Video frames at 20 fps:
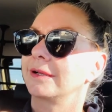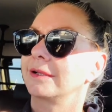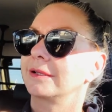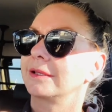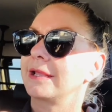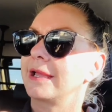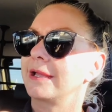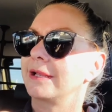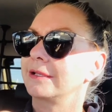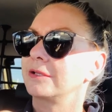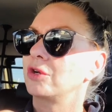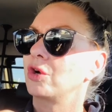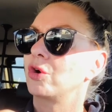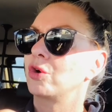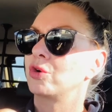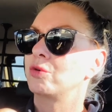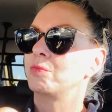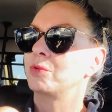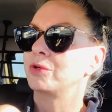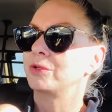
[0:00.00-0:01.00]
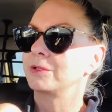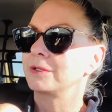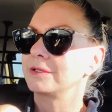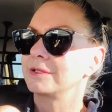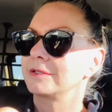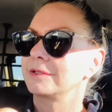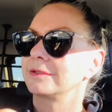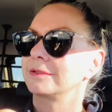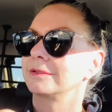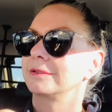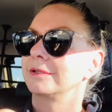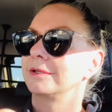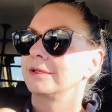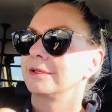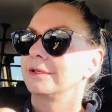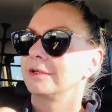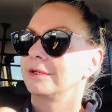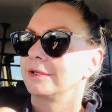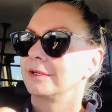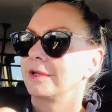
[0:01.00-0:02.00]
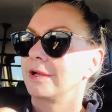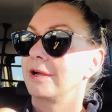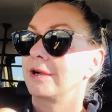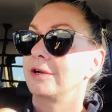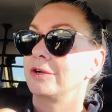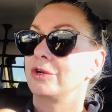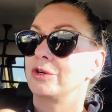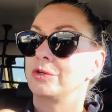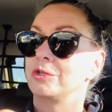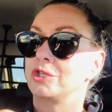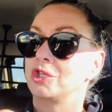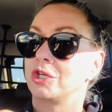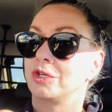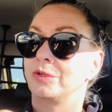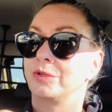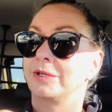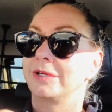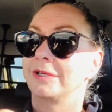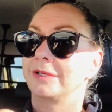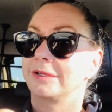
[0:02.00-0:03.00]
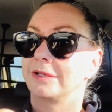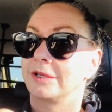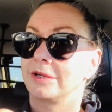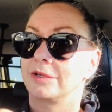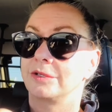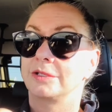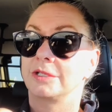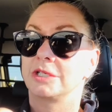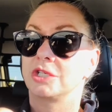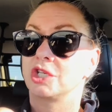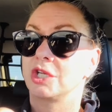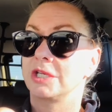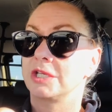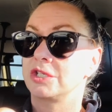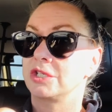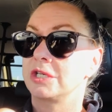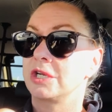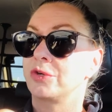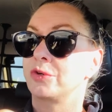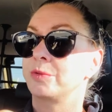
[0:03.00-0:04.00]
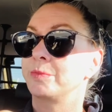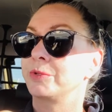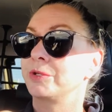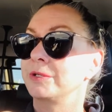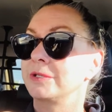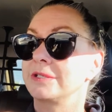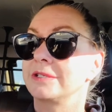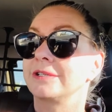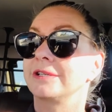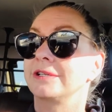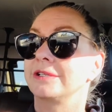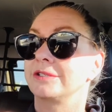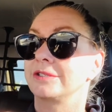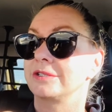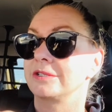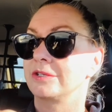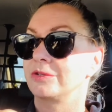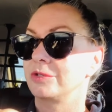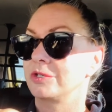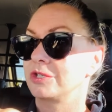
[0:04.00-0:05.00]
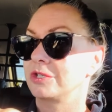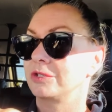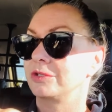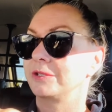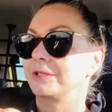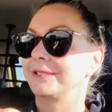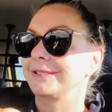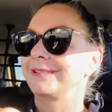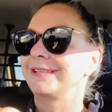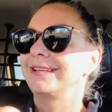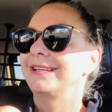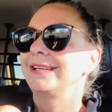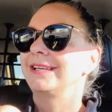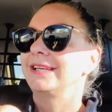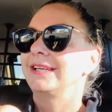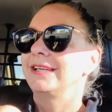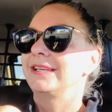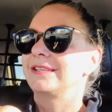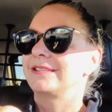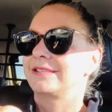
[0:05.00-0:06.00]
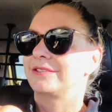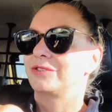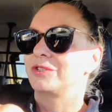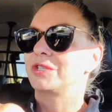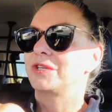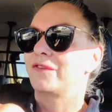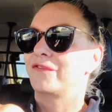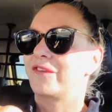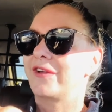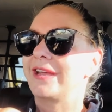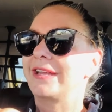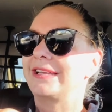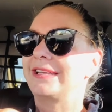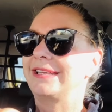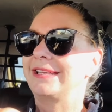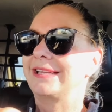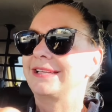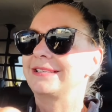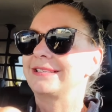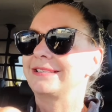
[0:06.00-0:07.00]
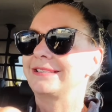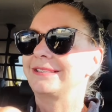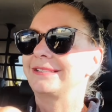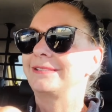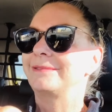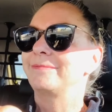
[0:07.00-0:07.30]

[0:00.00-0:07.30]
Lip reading: that hormones are no joke. The change in hormones is no joke. So she finally gets it.